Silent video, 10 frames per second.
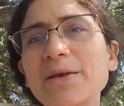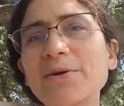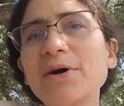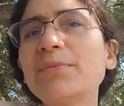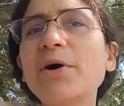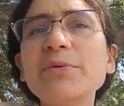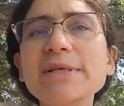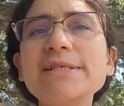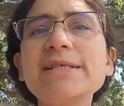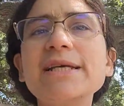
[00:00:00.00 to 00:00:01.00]
You know, I'm
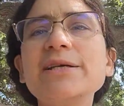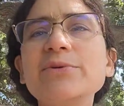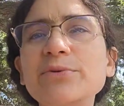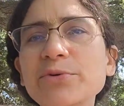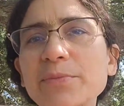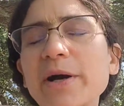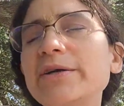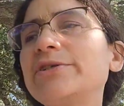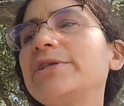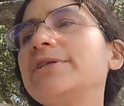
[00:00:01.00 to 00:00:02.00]
always seeing Guru
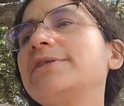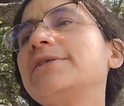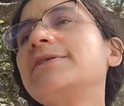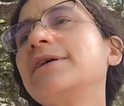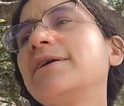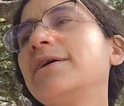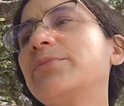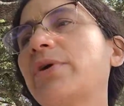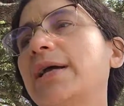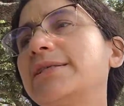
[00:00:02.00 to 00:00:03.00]
Maharaj's
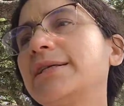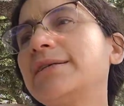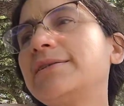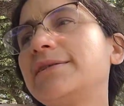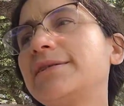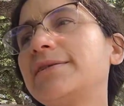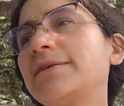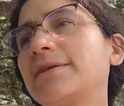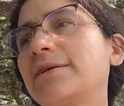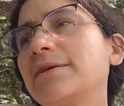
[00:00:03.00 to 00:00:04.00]

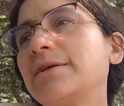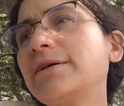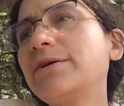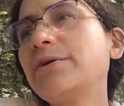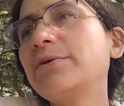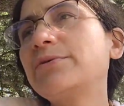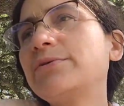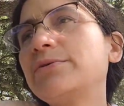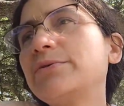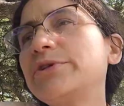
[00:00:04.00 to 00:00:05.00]
presence, you know,
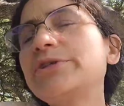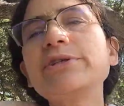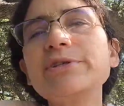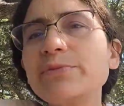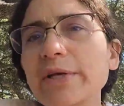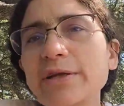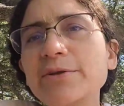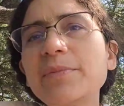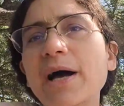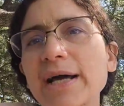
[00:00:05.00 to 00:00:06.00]
Krishna's
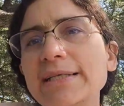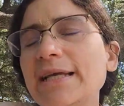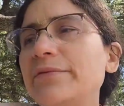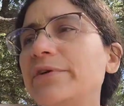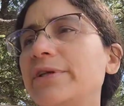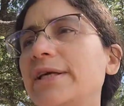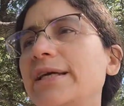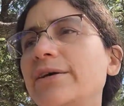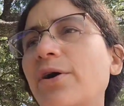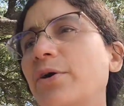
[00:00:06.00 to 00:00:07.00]
will behind
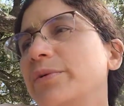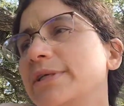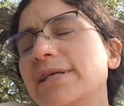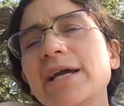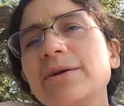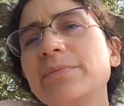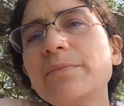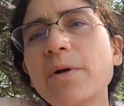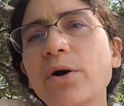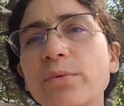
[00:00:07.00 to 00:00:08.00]
everything. And always I
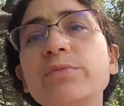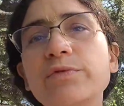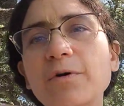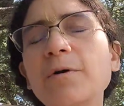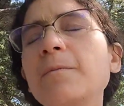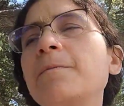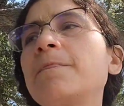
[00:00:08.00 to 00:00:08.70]
am hopeful.